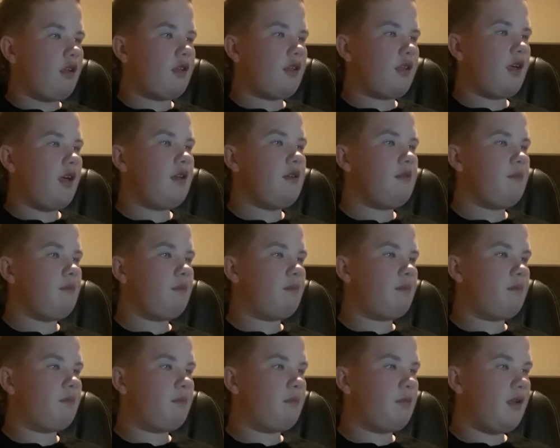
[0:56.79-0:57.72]
Kate
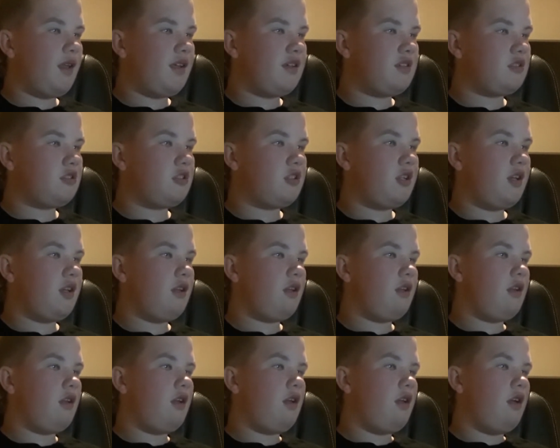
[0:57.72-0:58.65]
Blanchett,
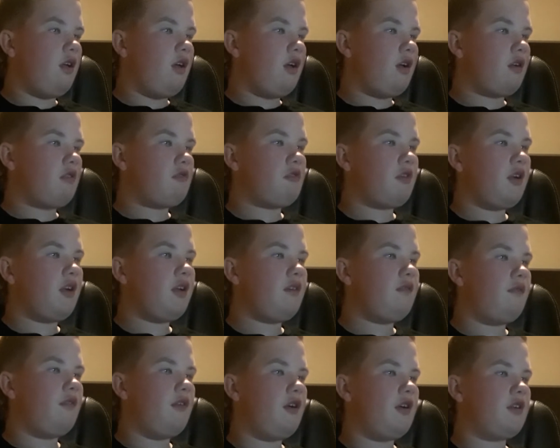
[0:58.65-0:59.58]
Craig
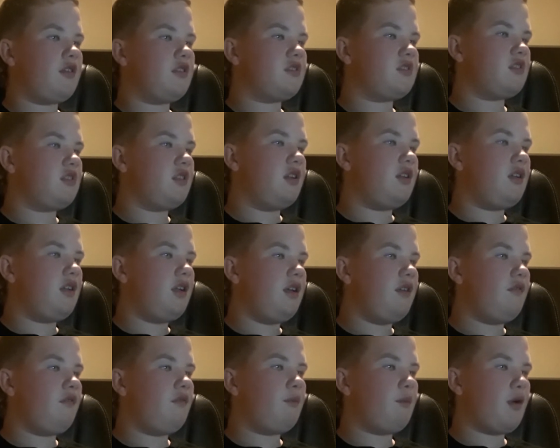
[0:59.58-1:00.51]
Ferguson, and
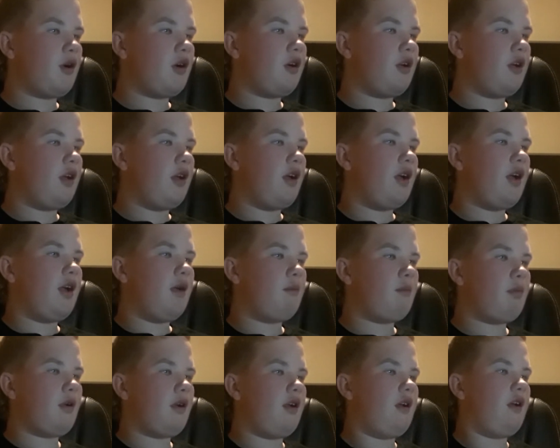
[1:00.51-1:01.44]
F. Murray
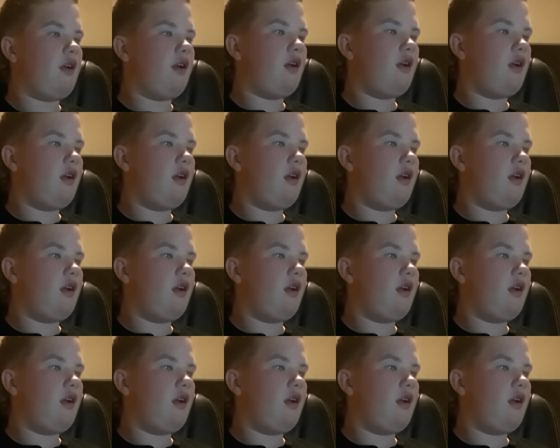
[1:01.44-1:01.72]
Abraham.